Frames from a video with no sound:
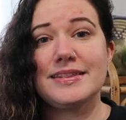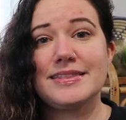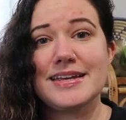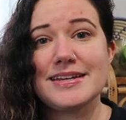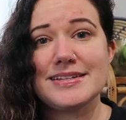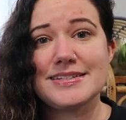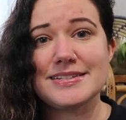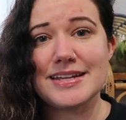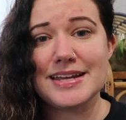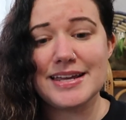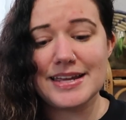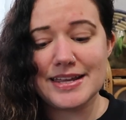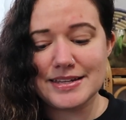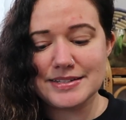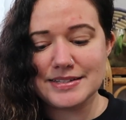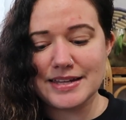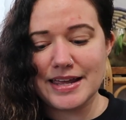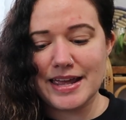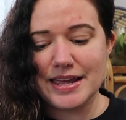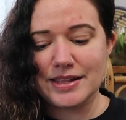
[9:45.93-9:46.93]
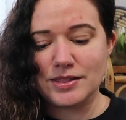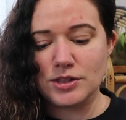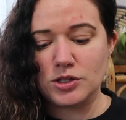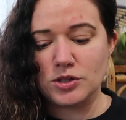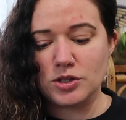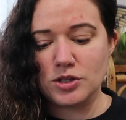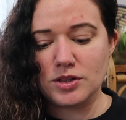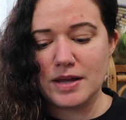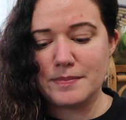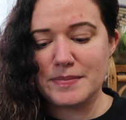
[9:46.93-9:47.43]
This is a
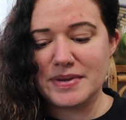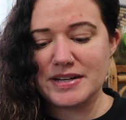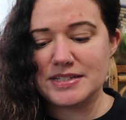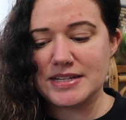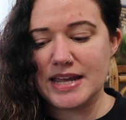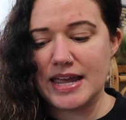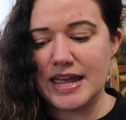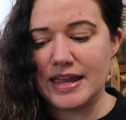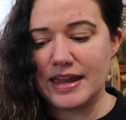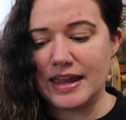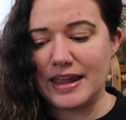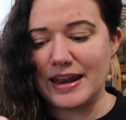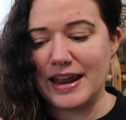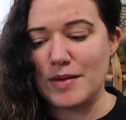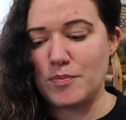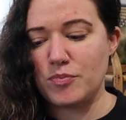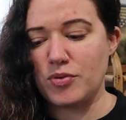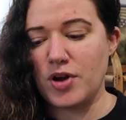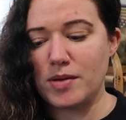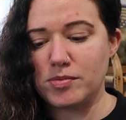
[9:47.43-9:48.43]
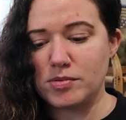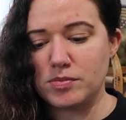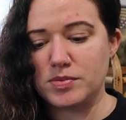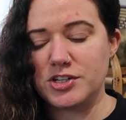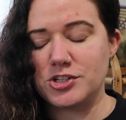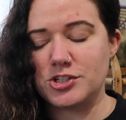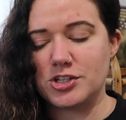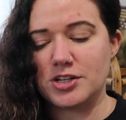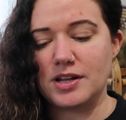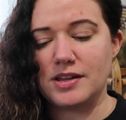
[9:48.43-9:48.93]
Lululemon tank, and I
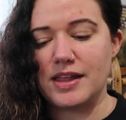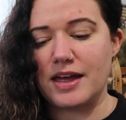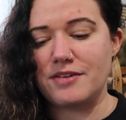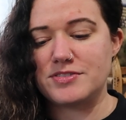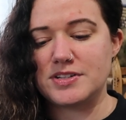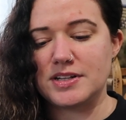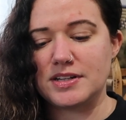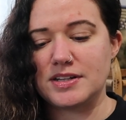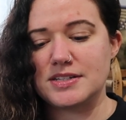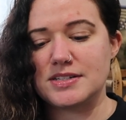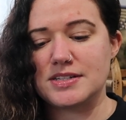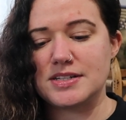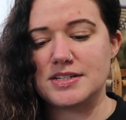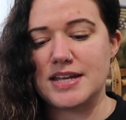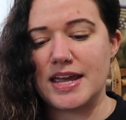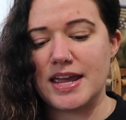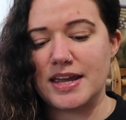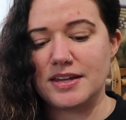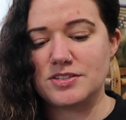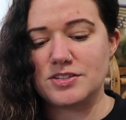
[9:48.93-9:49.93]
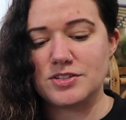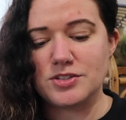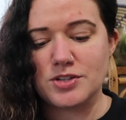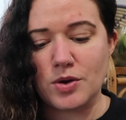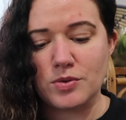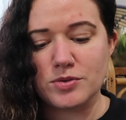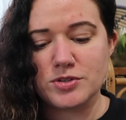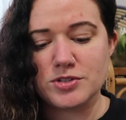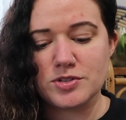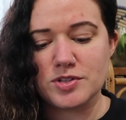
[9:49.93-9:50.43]
probably should have left it because the tanks
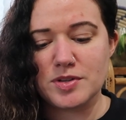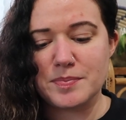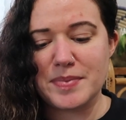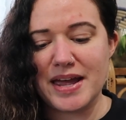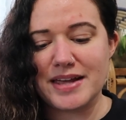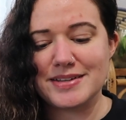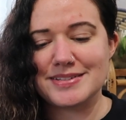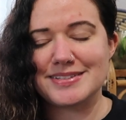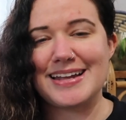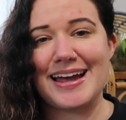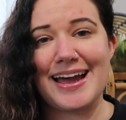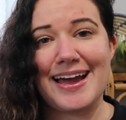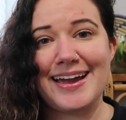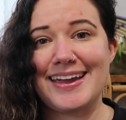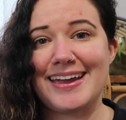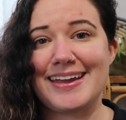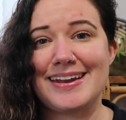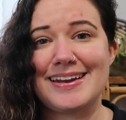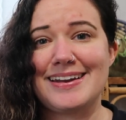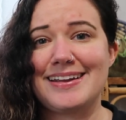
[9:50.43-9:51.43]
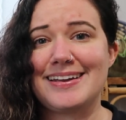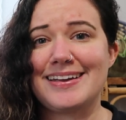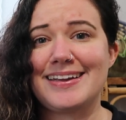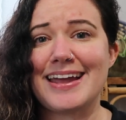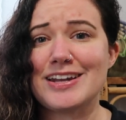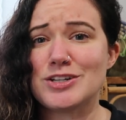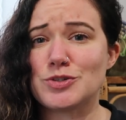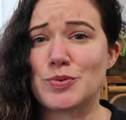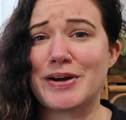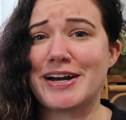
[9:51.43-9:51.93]
don't do the best. I can
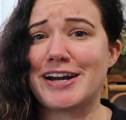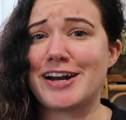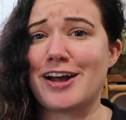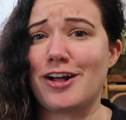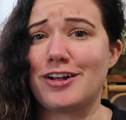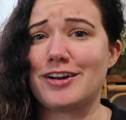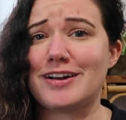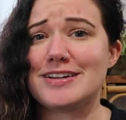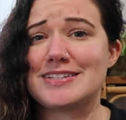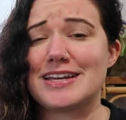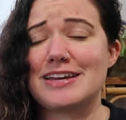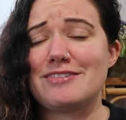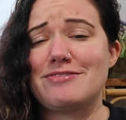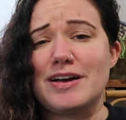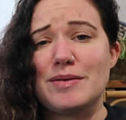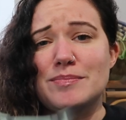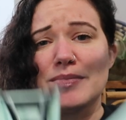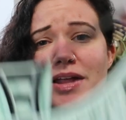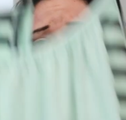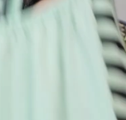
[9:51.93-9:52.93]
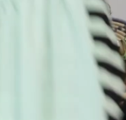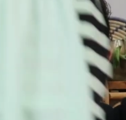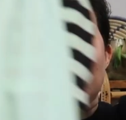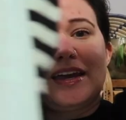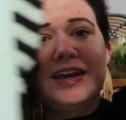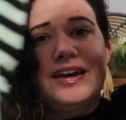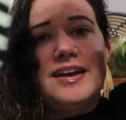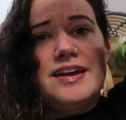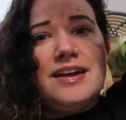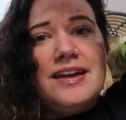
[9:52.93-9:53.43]
get $20 if I'm
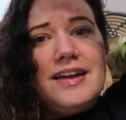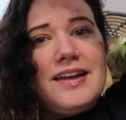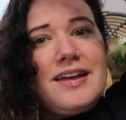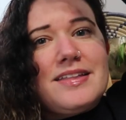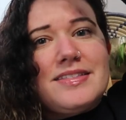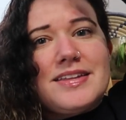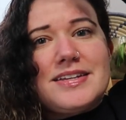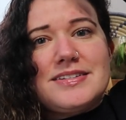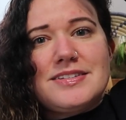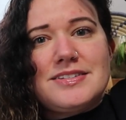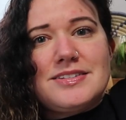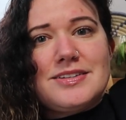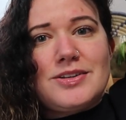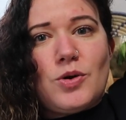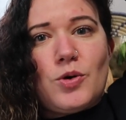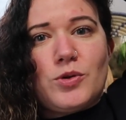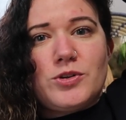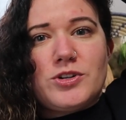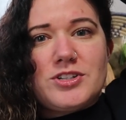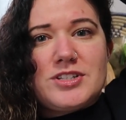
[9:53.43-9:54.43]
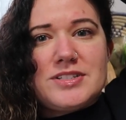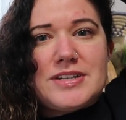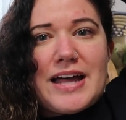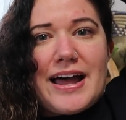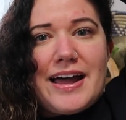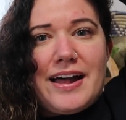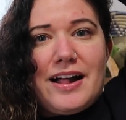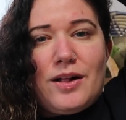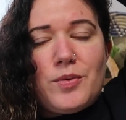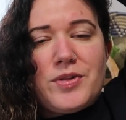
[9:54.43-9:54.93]
lucky. This is an older
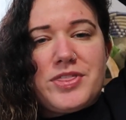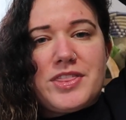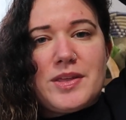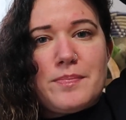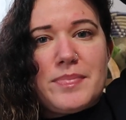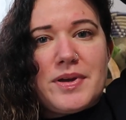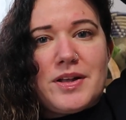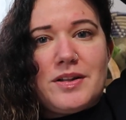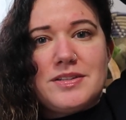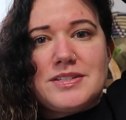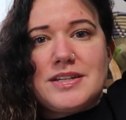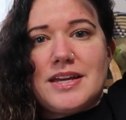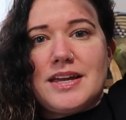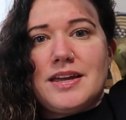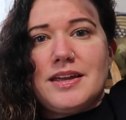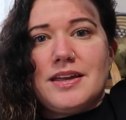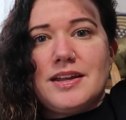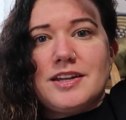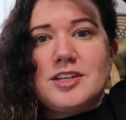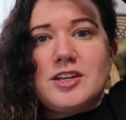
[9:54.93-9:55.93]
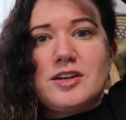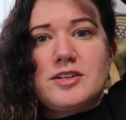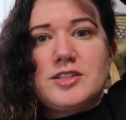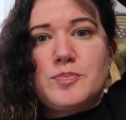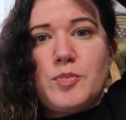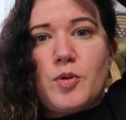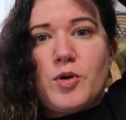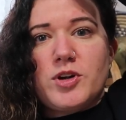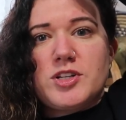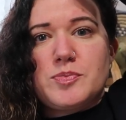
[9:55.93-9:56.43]
style with the built-in
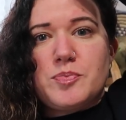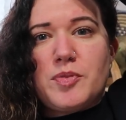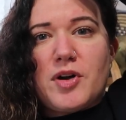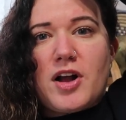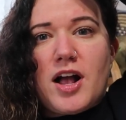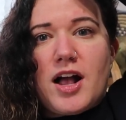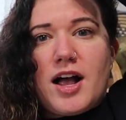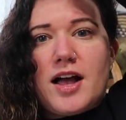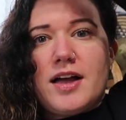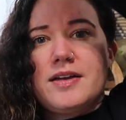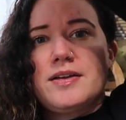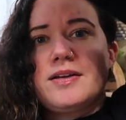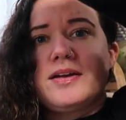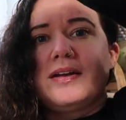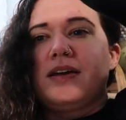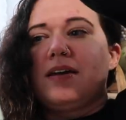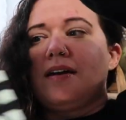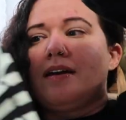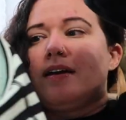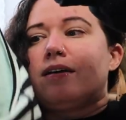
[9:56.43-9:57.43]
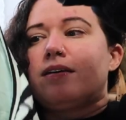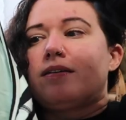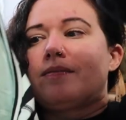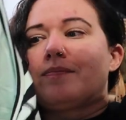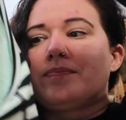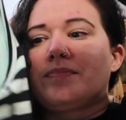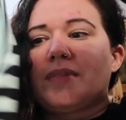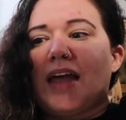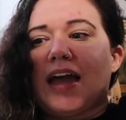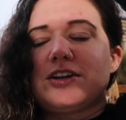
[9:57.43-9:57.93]
sports bra.
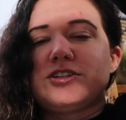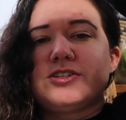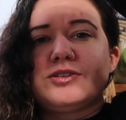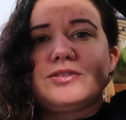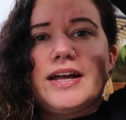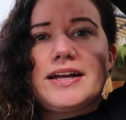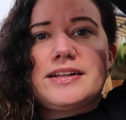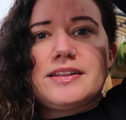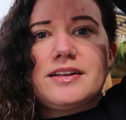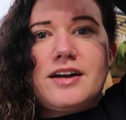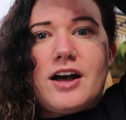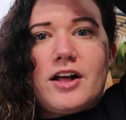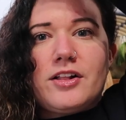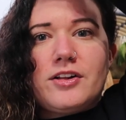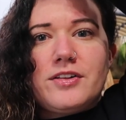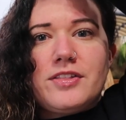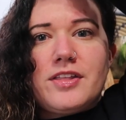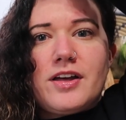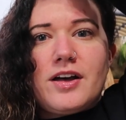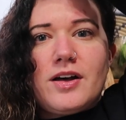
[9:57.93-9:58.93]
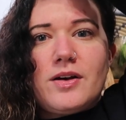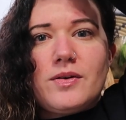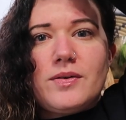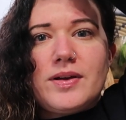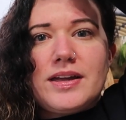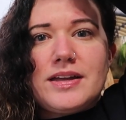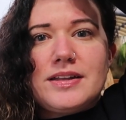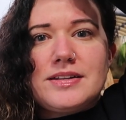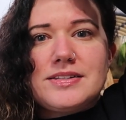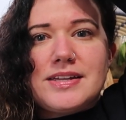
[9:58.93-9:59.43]
I do like the color though.
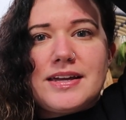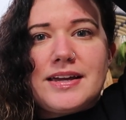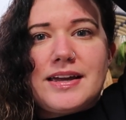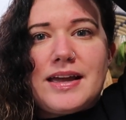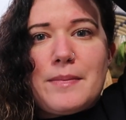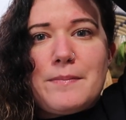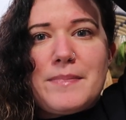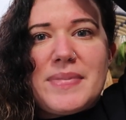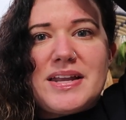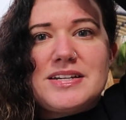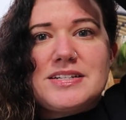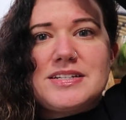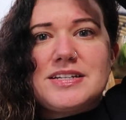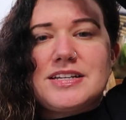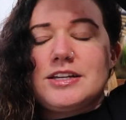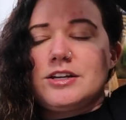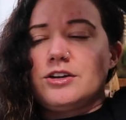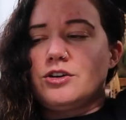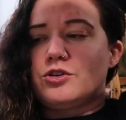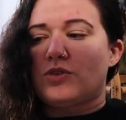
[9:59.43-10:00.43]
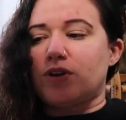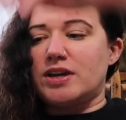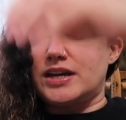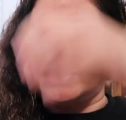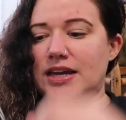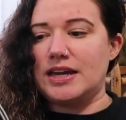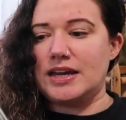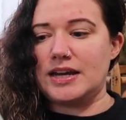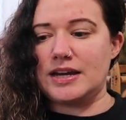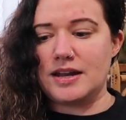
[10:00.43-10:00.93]
It's like a minty
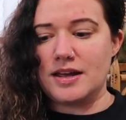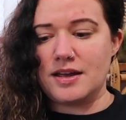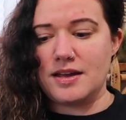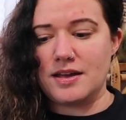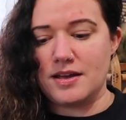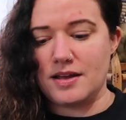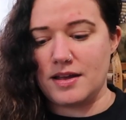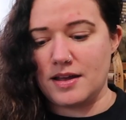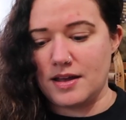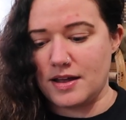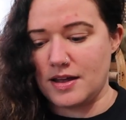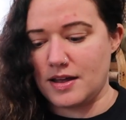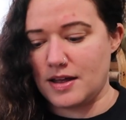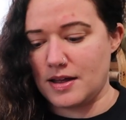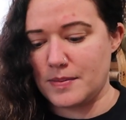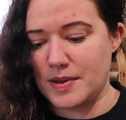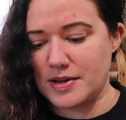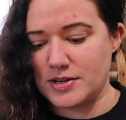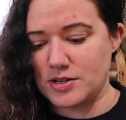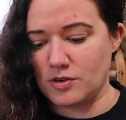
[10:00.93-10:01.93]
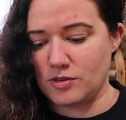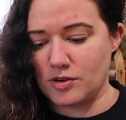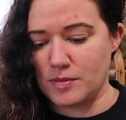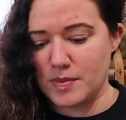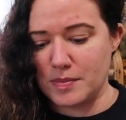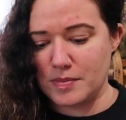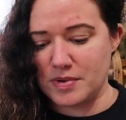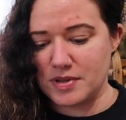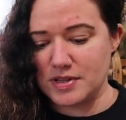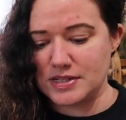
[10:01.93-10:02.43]
green. I don't
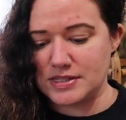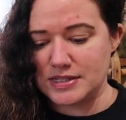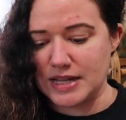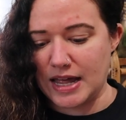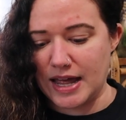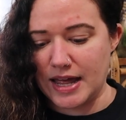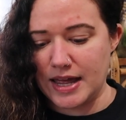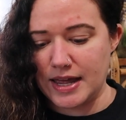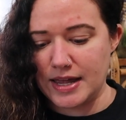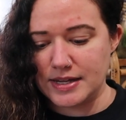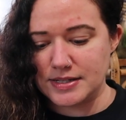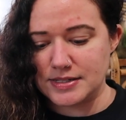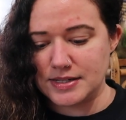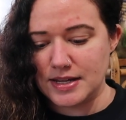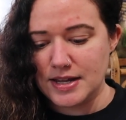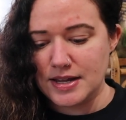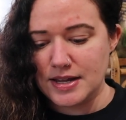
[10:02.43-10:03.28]
remember the size.